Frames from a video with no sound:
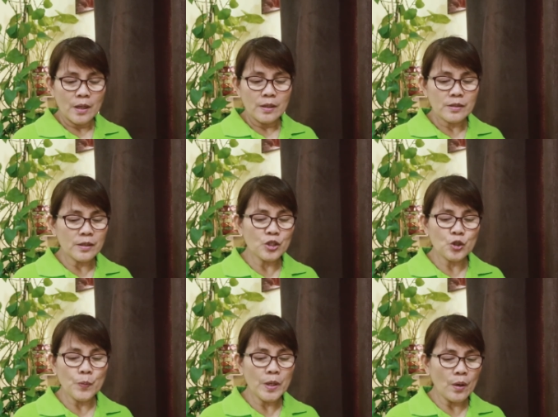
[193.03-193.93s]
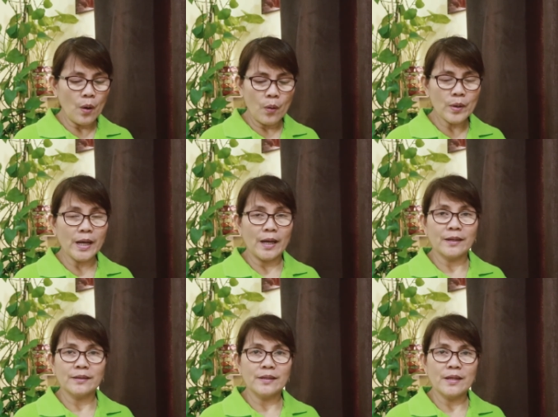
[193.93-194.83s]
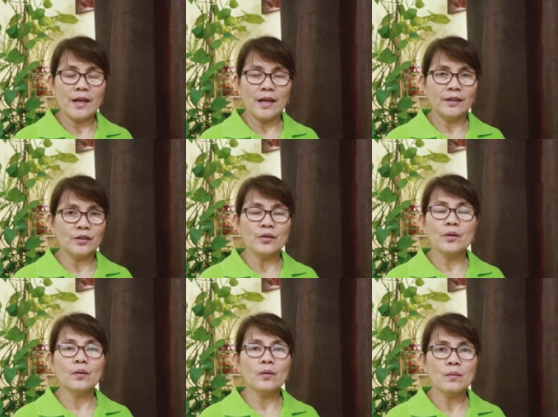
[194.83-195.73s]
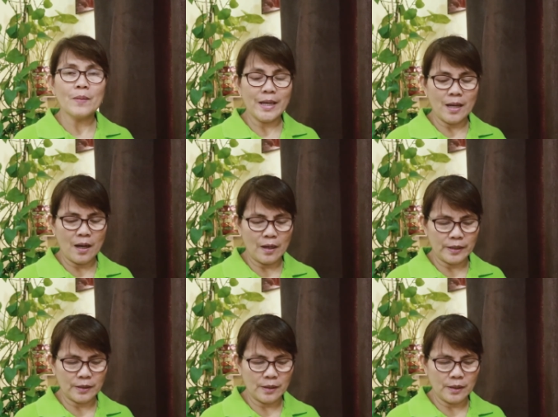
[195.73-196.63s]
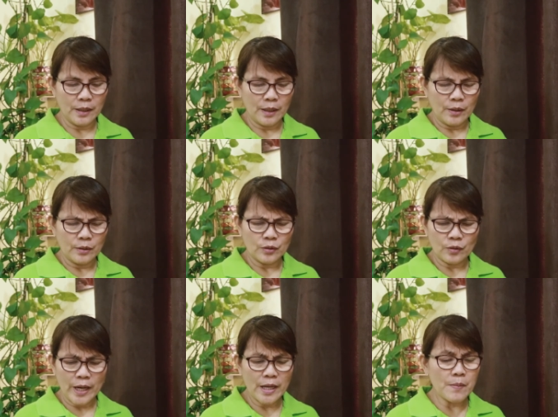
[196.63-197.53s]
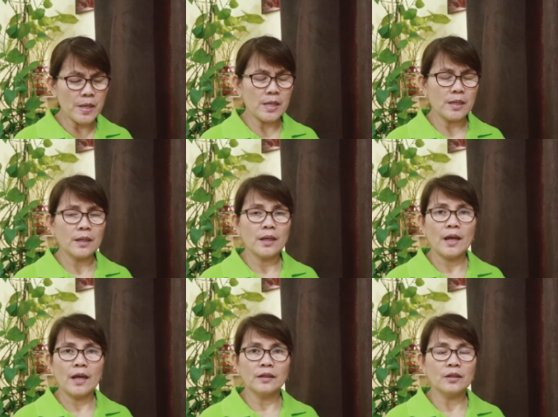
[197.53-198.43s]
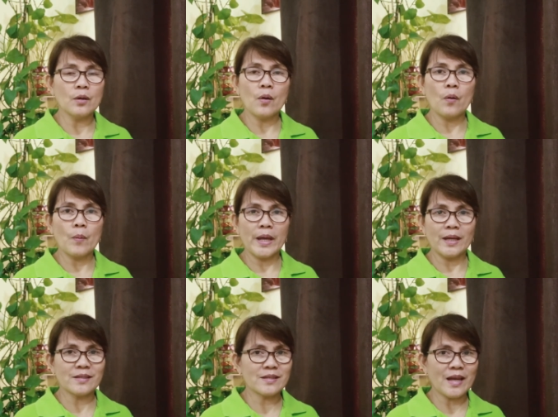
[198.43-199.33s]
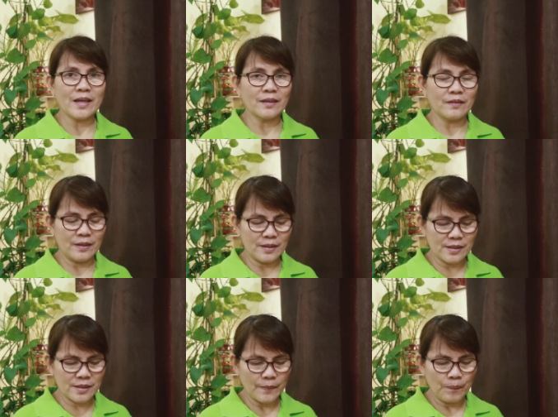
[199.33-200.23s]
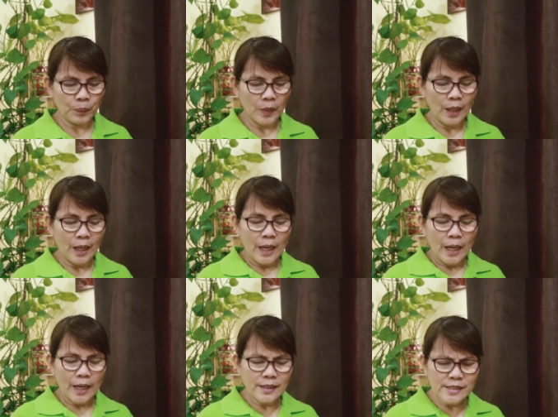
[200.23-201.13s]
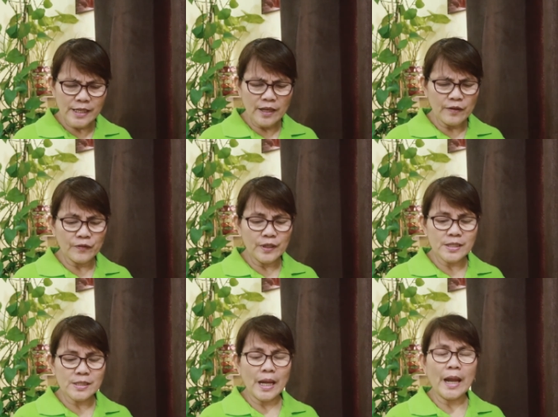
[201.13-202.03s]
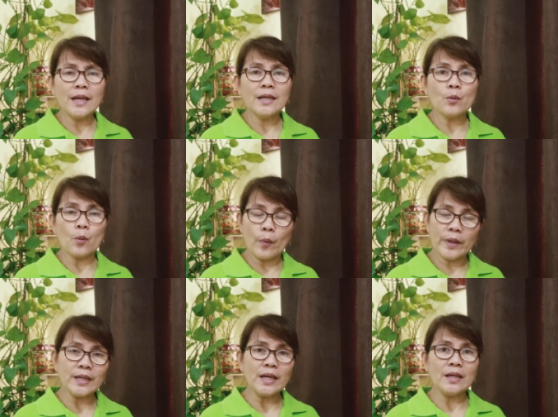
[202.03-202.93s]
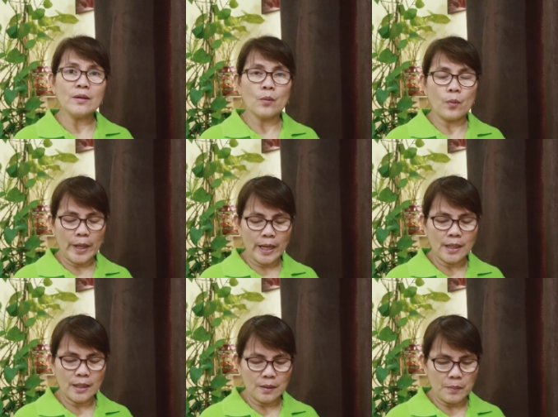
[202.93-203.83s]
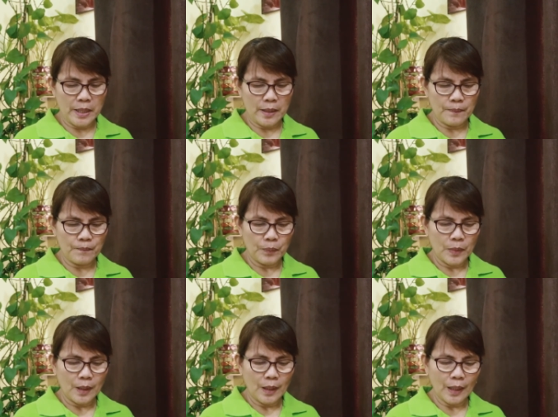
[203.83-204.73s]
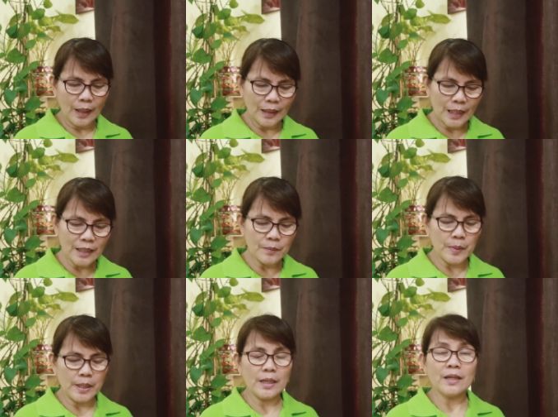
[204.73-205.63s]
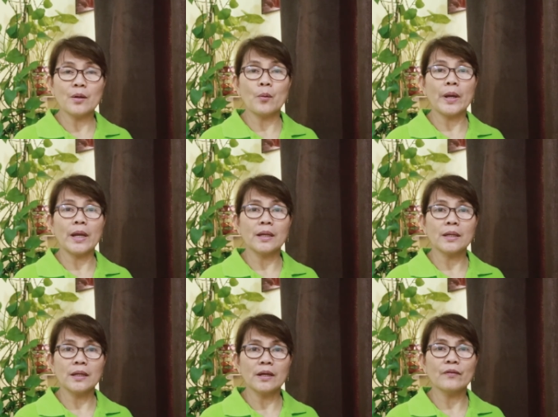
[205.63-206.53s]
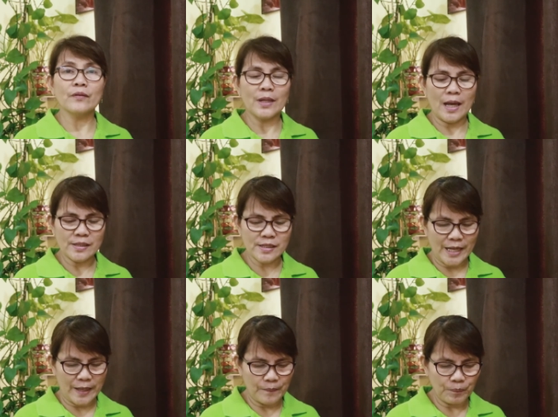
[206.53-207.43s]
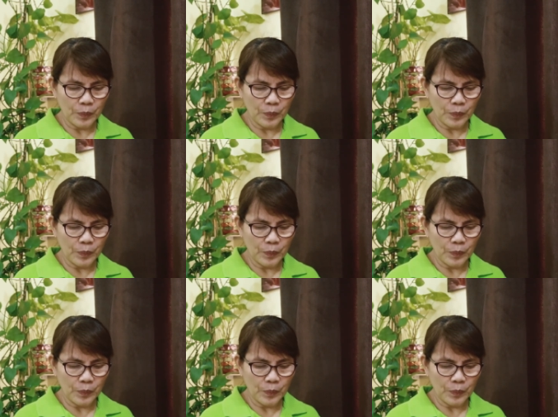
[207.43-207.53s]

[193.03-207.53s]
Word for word: Search me, O God, and know my heart. Try me and know my anxieties. And see if there is any wicked way in me and lead me in the way everlasting.